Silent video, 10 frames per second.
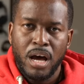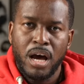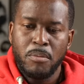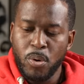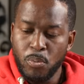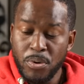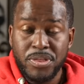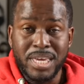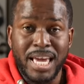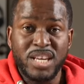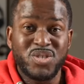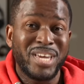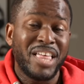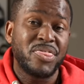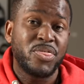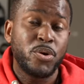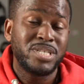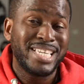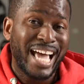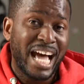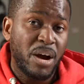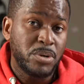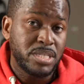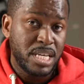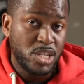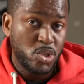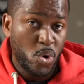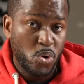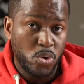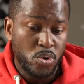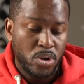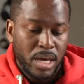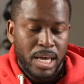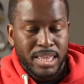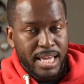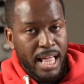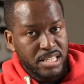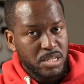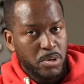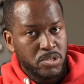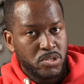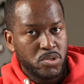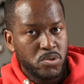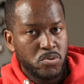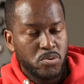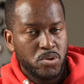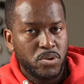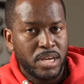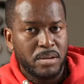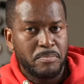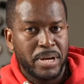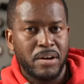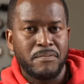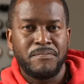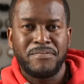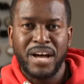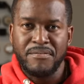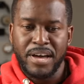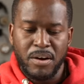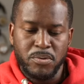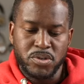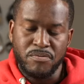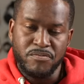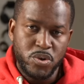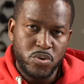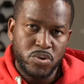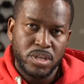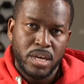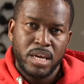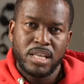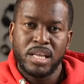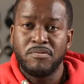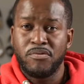uh, but with the case, you get 30 hours in total. The Galaxy Buds 2, you get about five hours of use and then